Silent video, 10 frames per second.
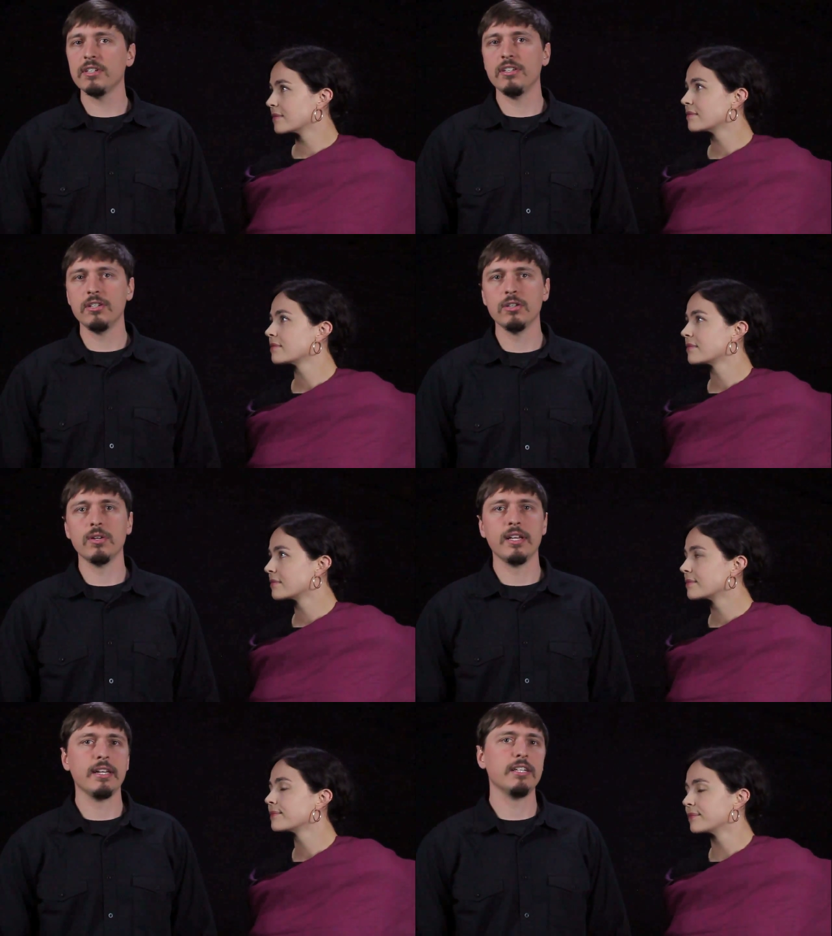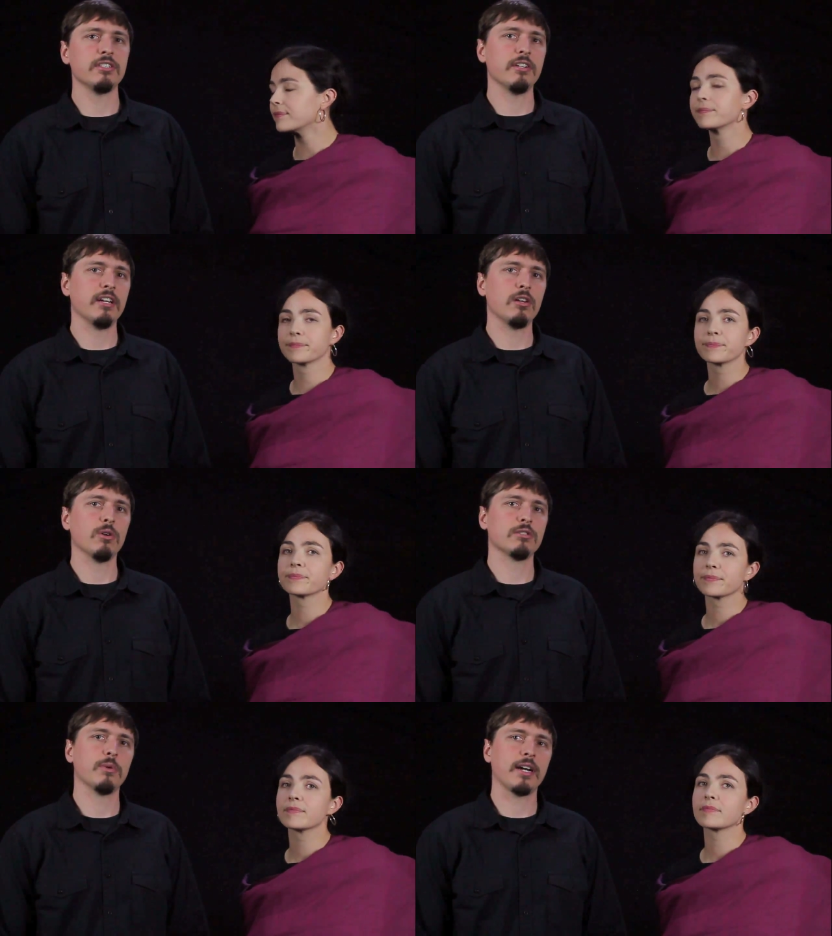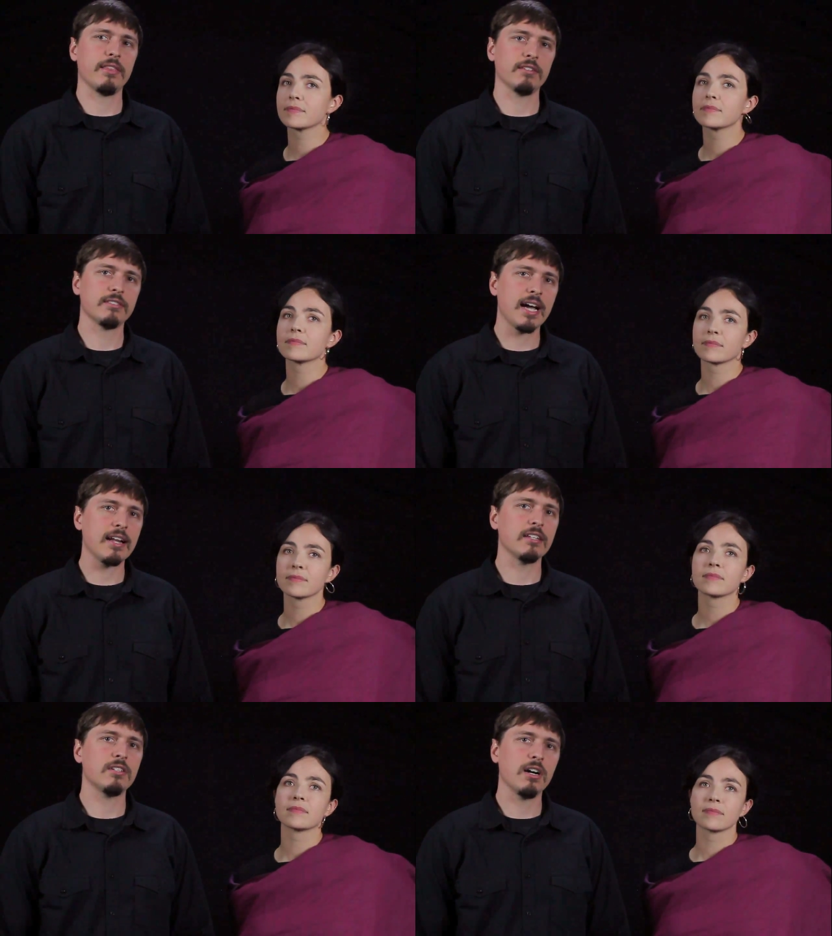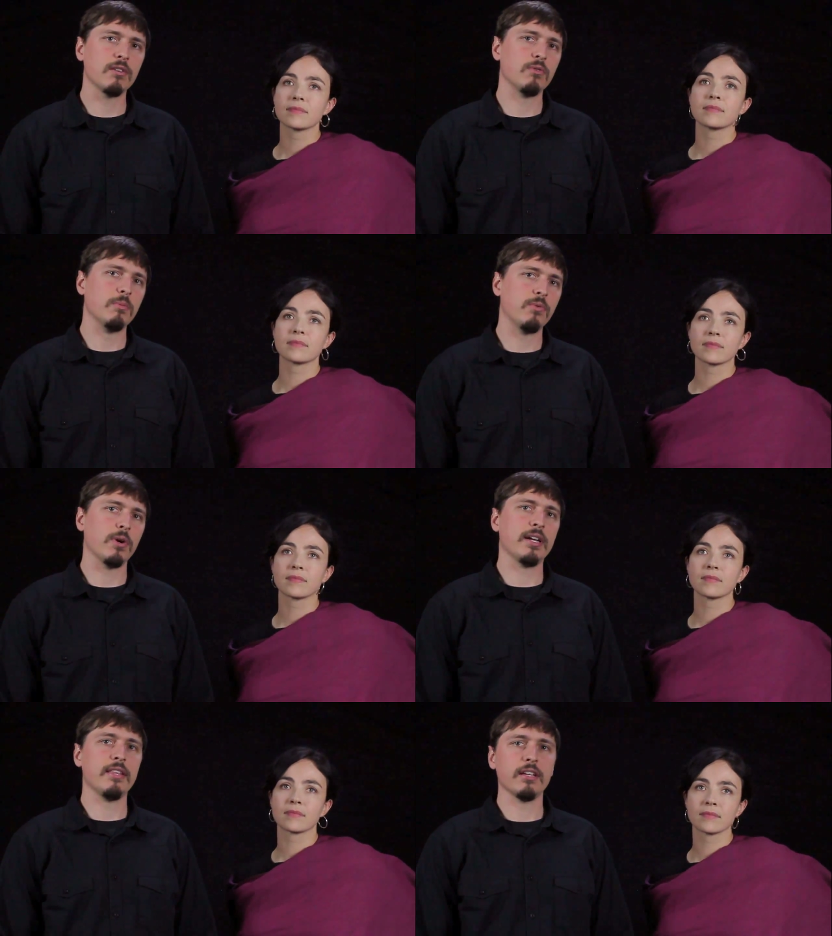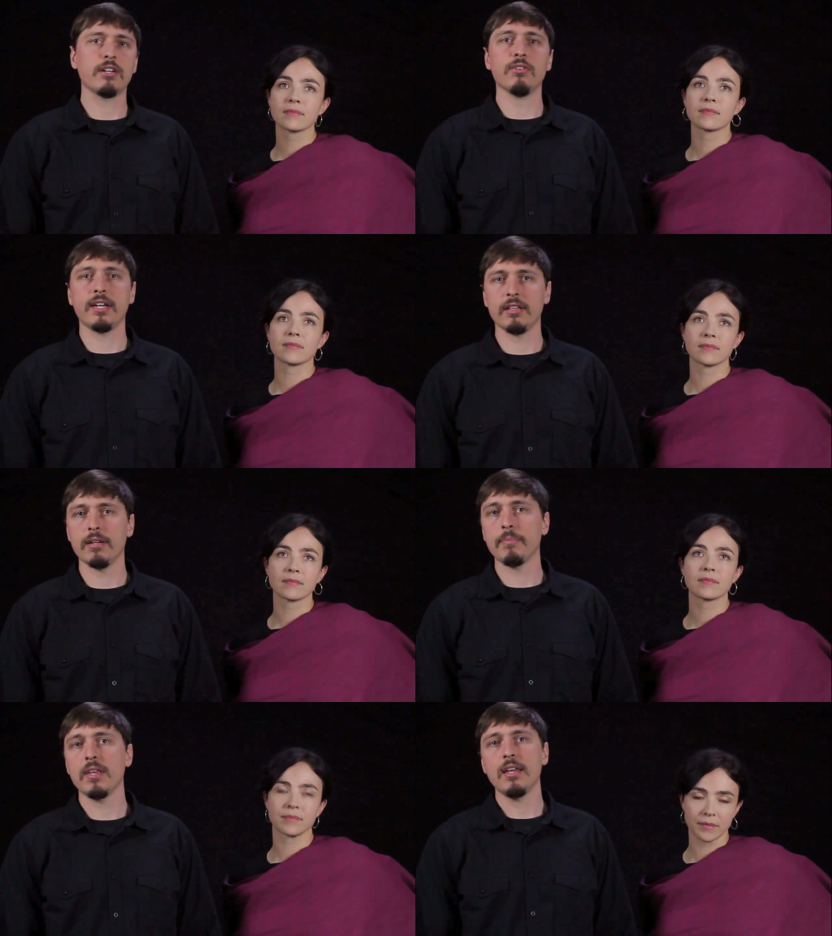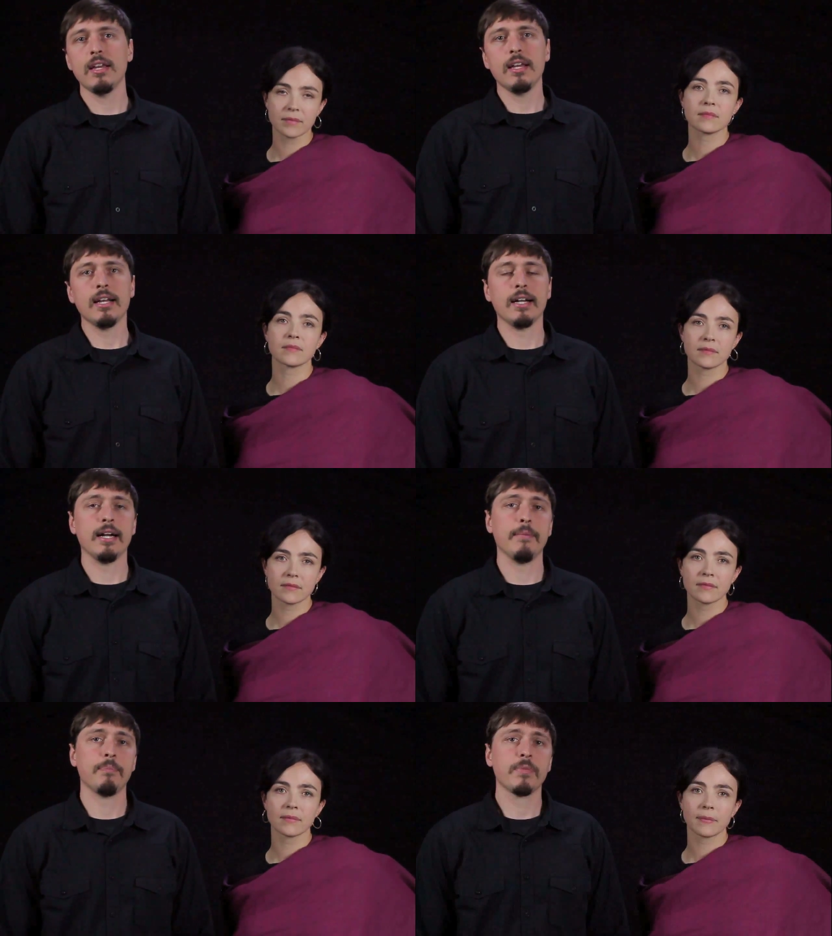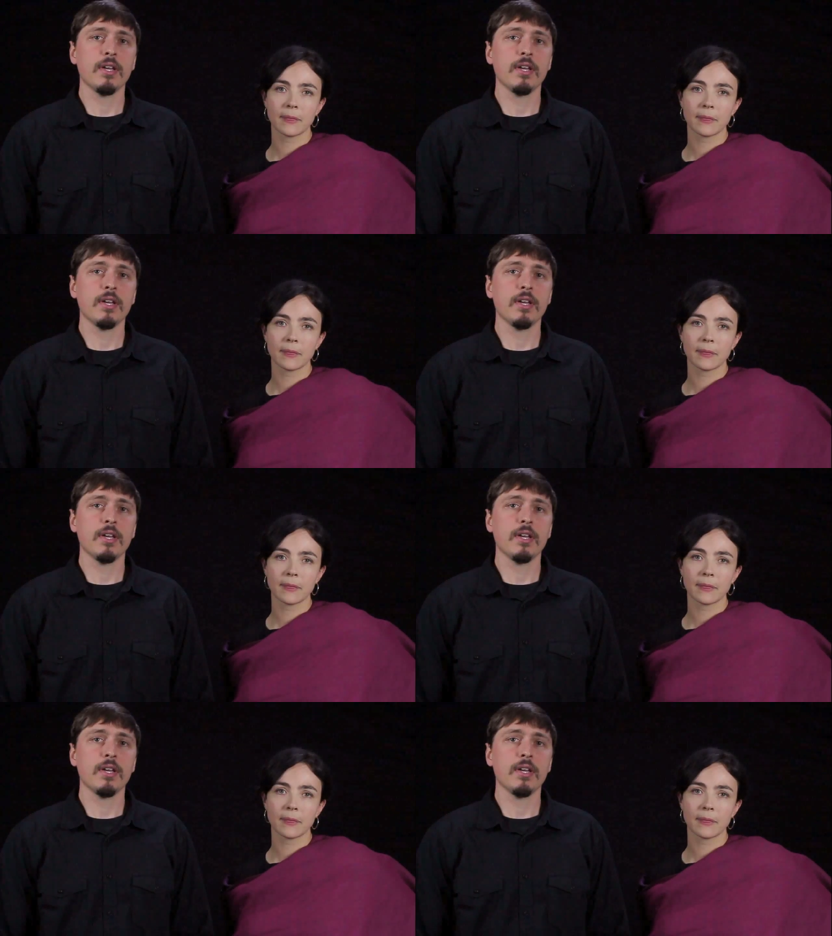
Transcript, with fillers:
Speaker 1: new in engineering coursework, and there's not a ton of room for it in the curriculum. Um,